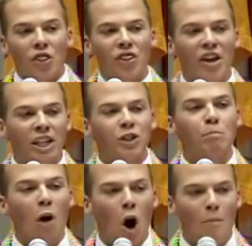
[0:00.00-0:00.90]
this
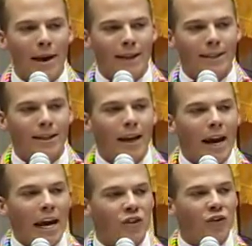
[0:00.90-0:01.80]
moment
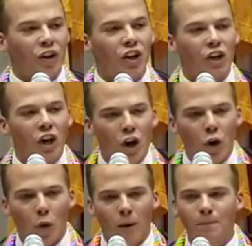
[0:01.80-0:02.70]
is for you.